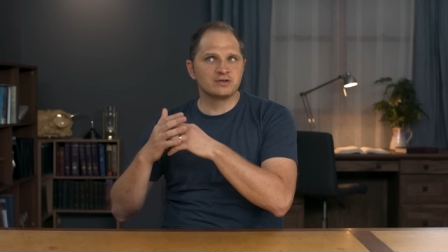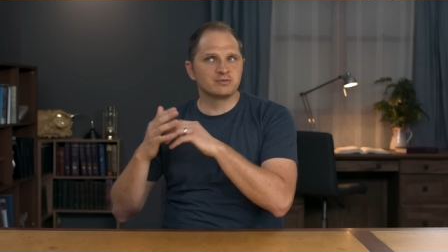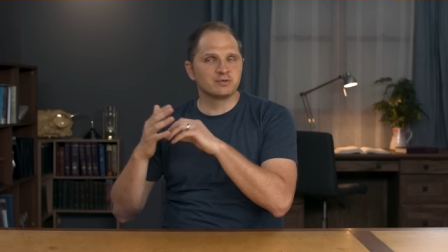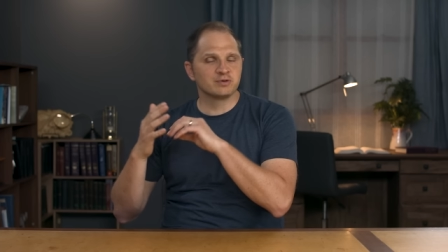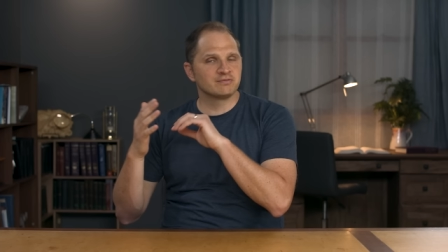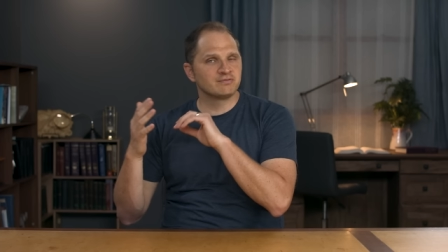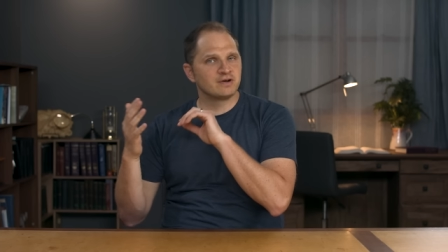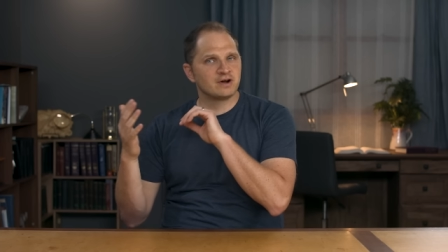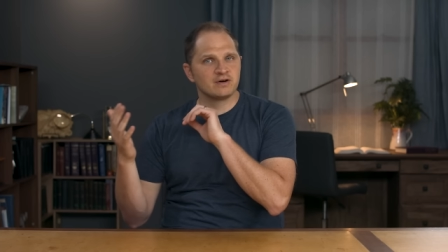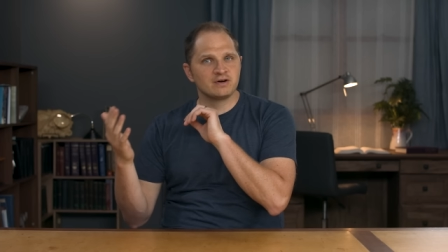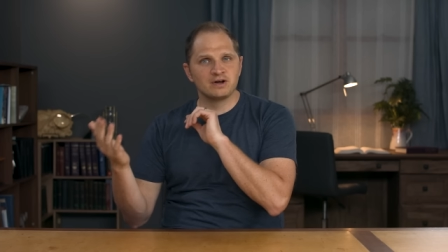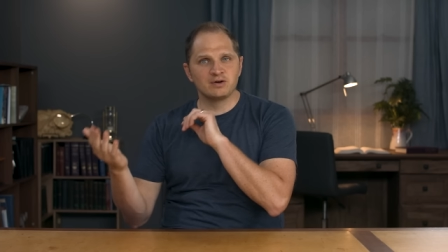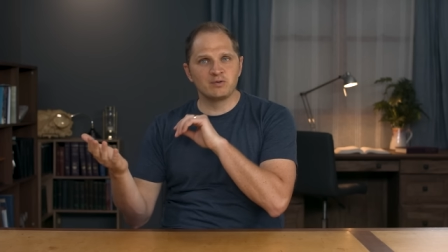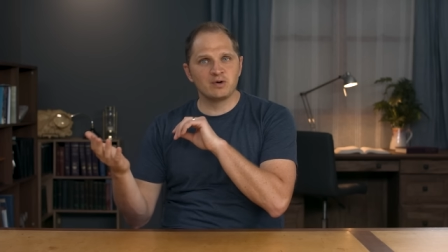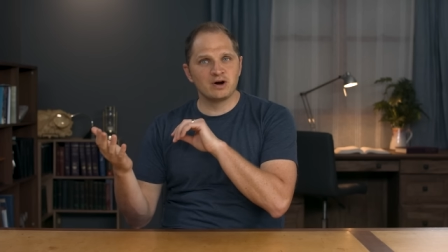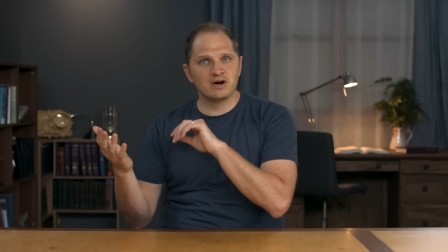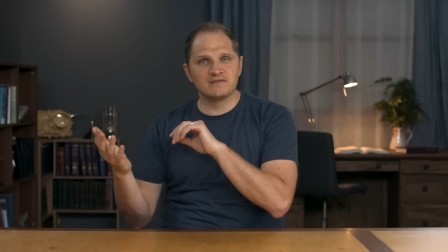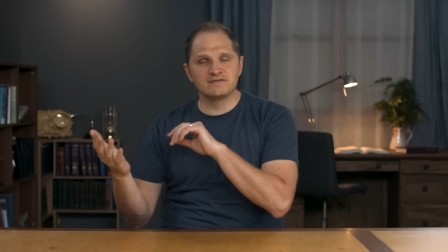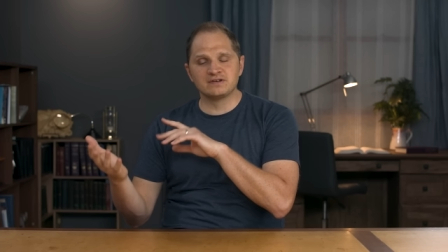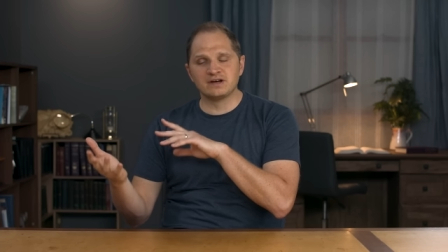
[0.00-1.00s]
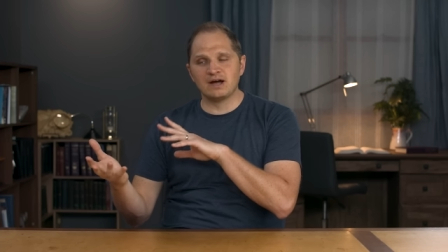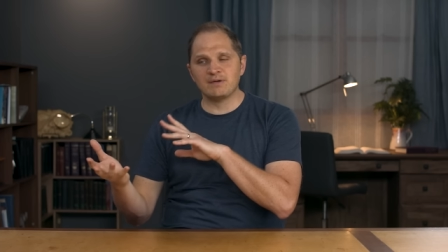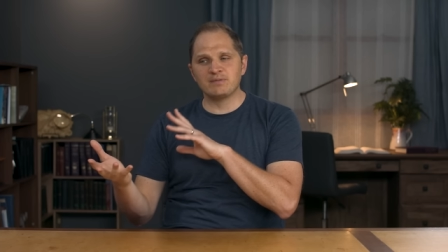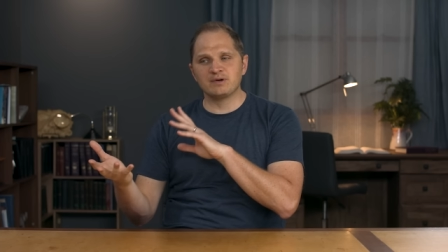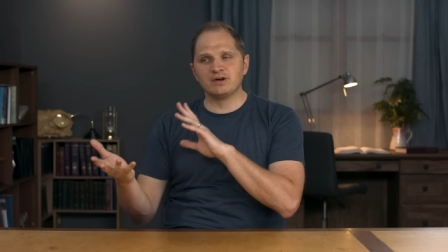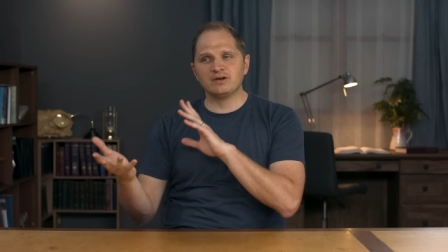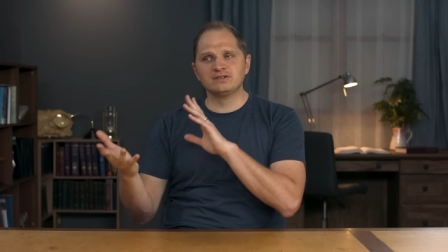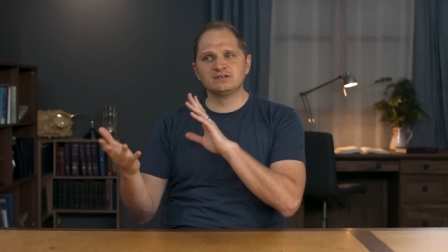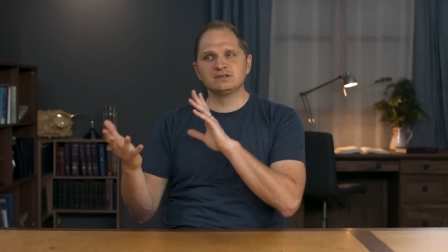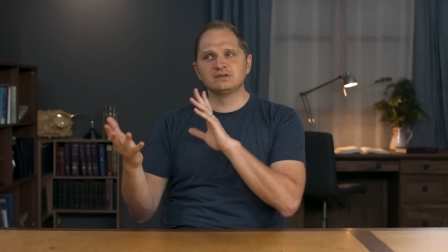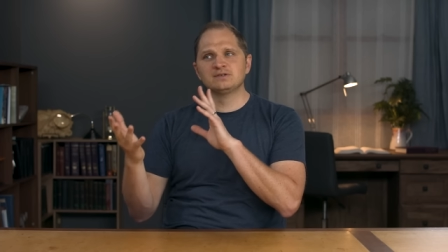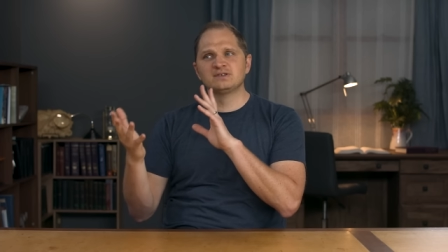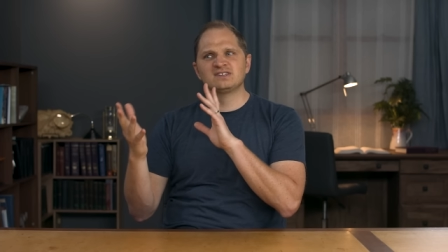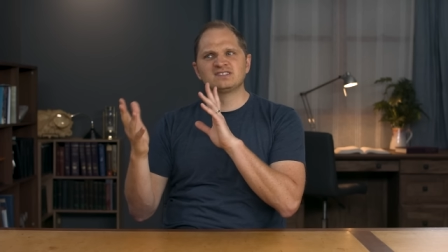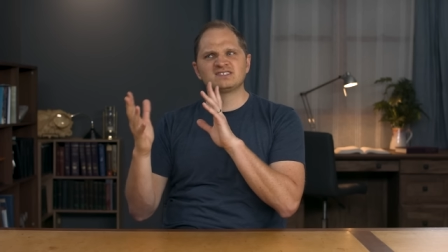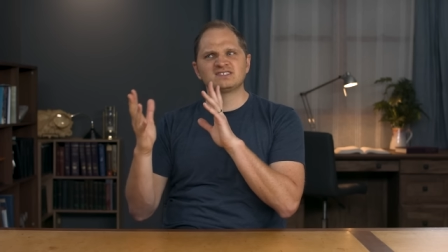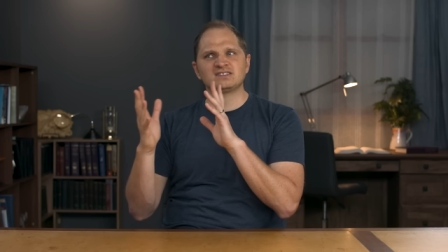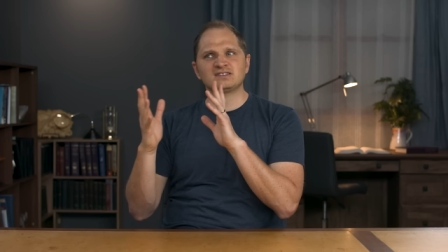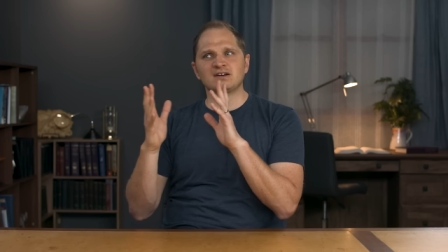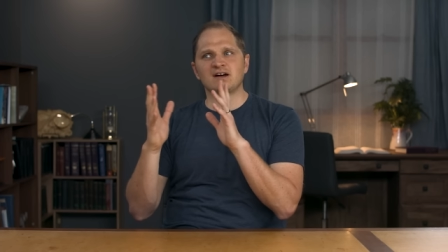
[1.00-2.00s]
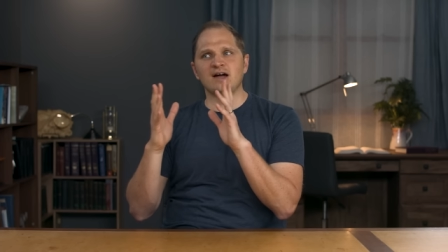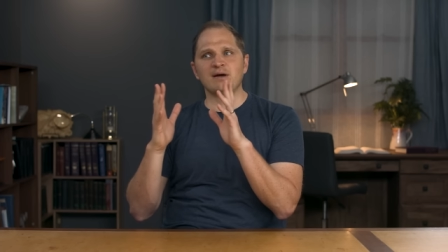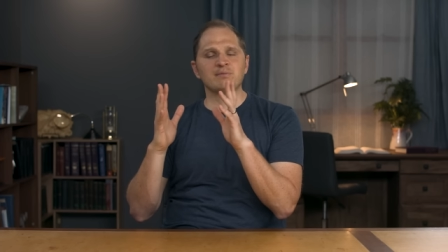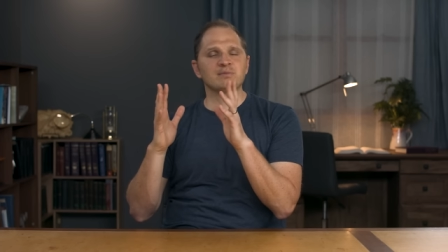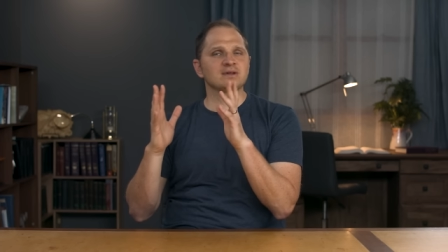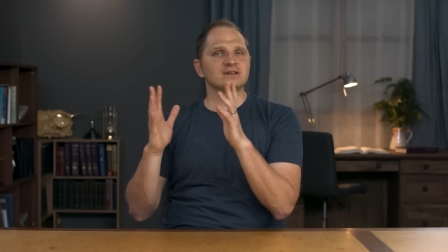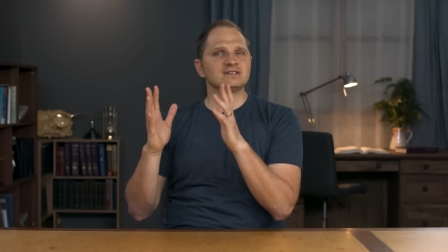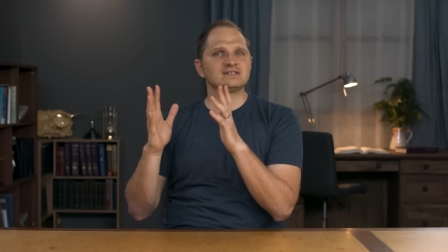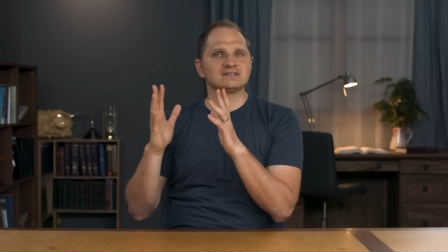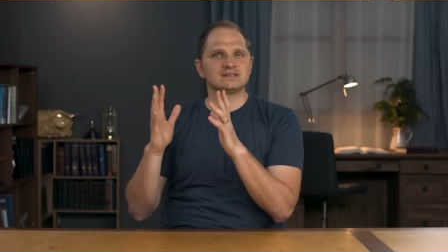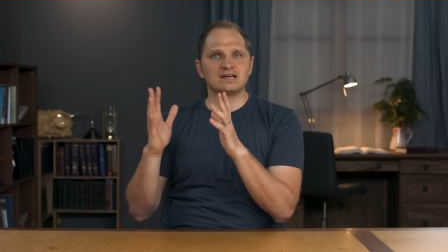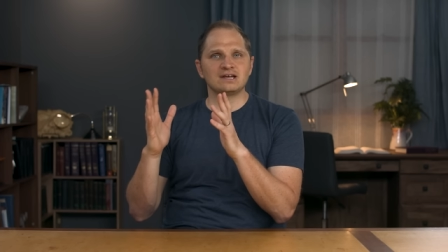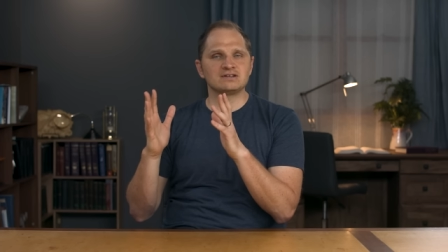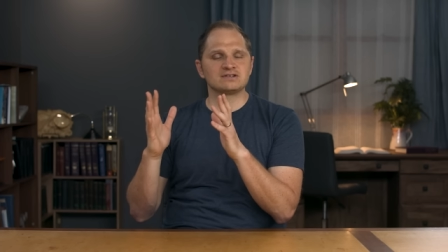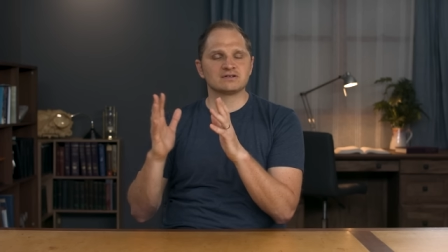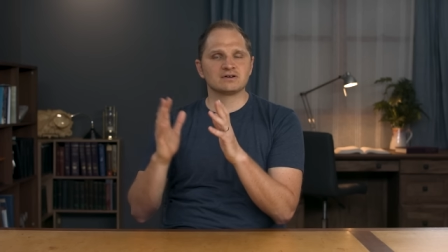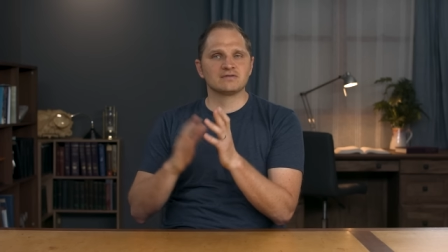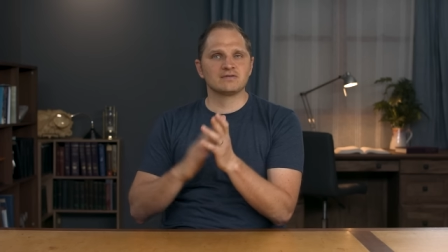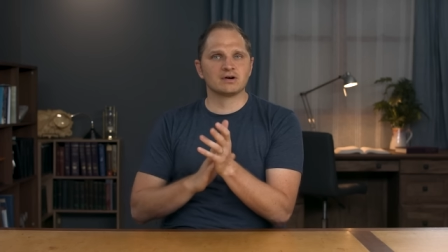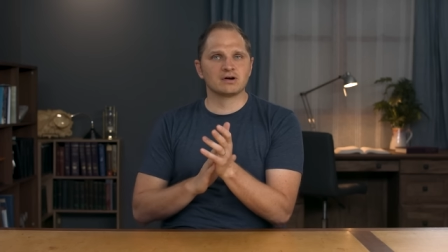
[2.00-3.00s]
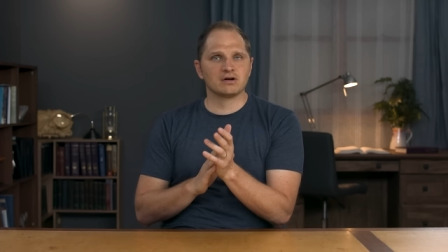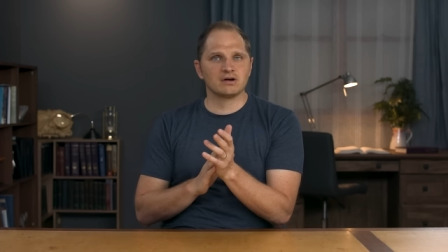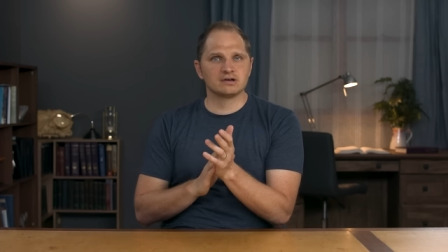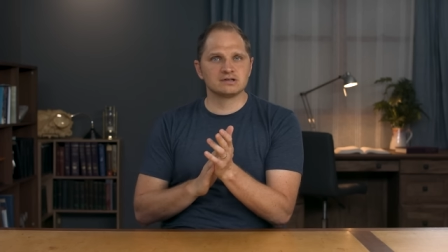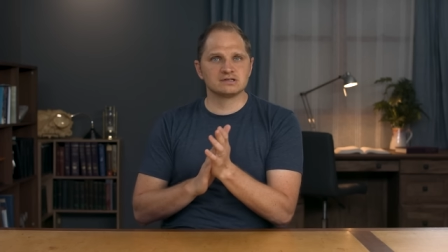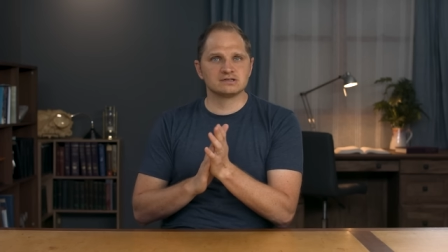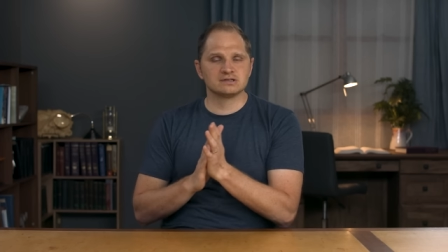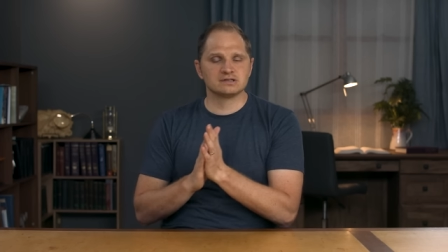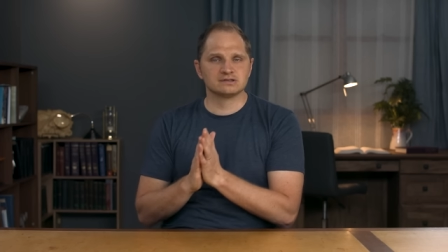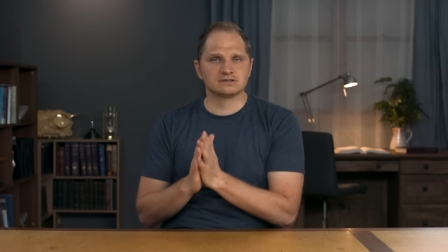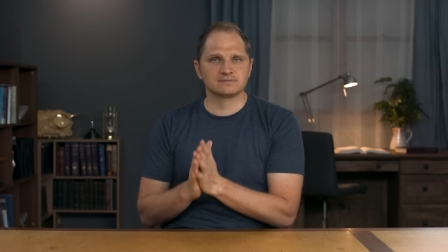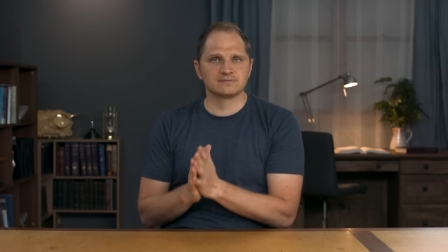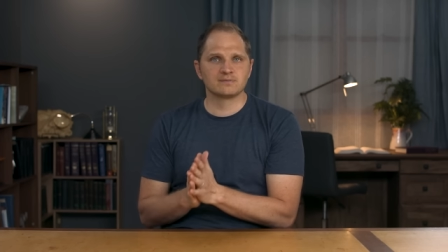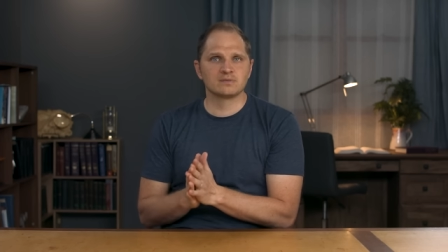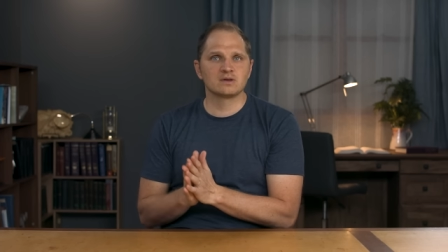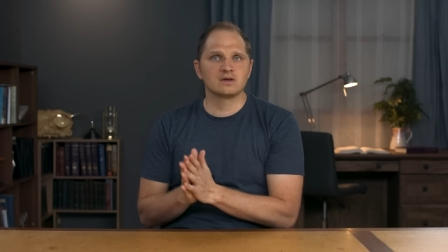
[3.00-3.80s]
We're very aware of time, but also this timeless nature of our consciousness.